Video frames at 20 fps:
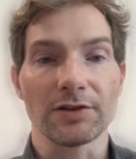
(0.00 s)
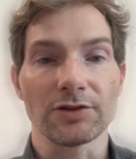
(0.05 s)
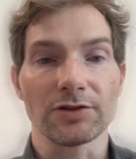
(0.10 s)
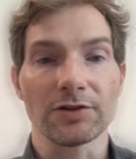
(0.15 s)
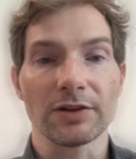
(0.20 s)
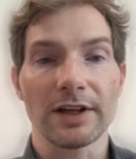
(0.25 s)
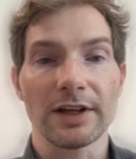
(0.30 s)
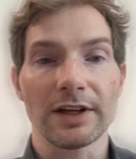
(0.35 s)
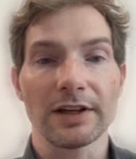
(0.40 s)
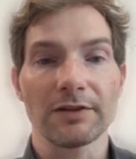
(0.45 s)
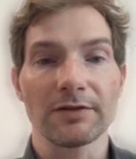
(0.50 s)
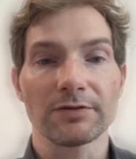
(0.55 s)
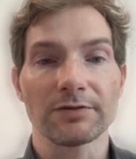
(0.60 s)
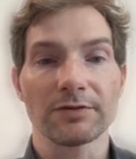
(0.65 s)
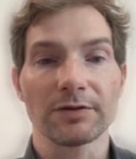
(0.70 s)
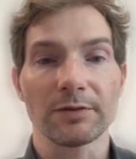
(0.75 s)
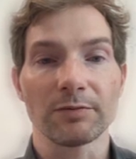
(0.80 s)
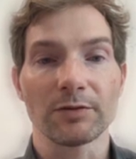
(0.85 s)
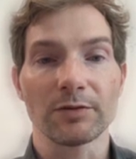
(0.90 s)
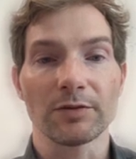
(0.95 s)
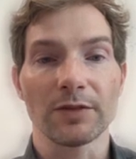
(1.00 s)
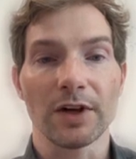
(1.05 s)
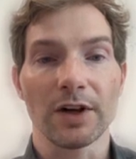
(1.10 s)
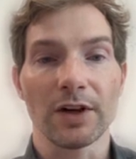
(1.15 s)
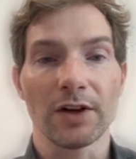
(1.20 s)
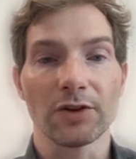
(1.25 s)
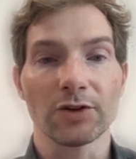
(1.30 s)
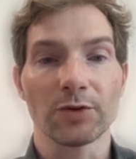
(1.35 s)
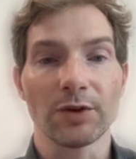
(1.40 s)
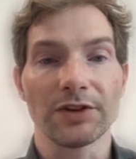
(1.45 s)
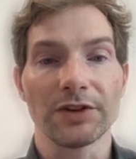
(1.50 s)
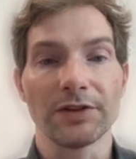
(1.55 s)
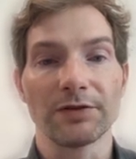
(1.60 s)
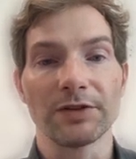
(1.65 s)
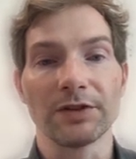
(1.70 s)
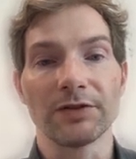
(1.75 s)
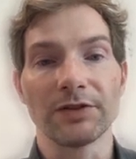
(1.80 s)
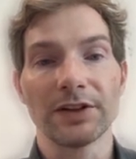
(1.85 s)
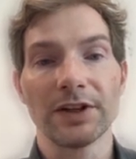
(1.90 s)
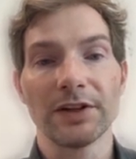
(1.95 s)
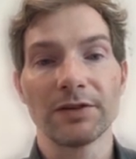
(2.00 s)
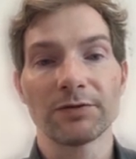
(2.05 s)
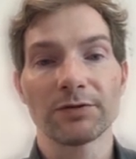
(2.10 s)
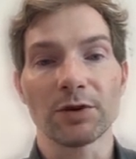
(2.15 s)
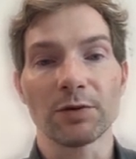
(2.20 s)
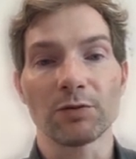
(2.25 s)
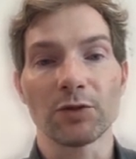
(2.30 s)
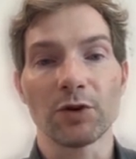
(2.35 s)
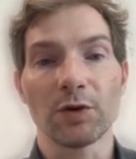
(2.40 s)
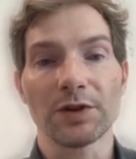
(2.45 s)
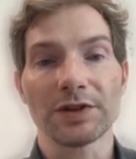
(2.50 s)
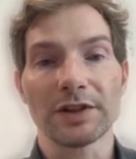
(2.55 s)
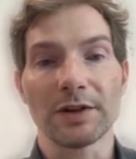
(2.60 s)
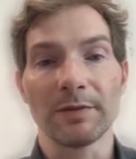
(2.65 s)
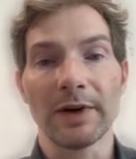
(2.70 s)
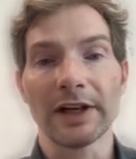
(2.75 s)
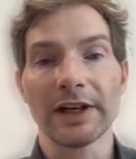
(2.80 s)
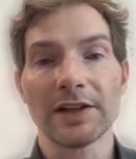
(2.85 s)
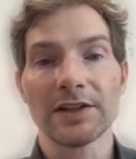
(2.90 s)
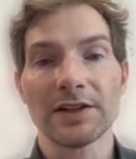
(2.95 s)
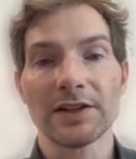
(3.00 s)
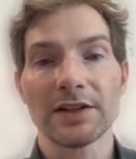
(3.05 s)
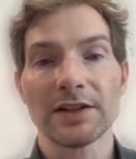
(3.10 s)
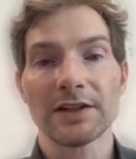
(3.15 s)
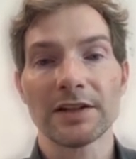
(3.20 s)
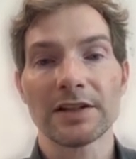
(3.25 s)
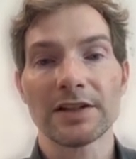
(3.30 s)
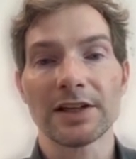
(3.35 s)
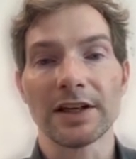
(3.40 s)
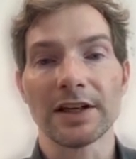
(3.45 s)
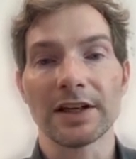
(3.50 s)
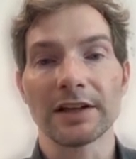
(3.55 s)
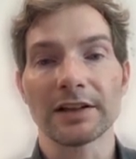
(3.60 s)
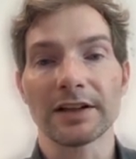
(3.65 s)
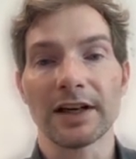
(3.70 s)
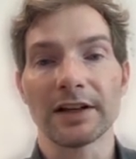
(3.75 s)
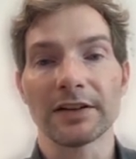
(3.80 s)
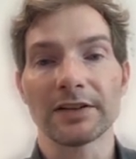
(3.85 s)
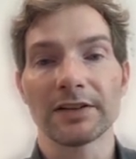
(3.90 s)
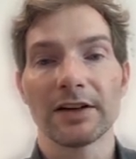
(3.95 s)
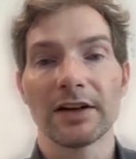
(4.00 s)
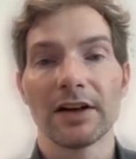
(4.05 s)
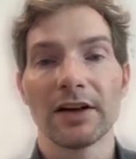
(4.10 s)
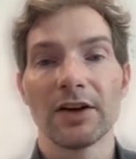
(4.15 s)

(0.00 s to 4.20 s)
on July from 2015 from Quantum Magazine saying that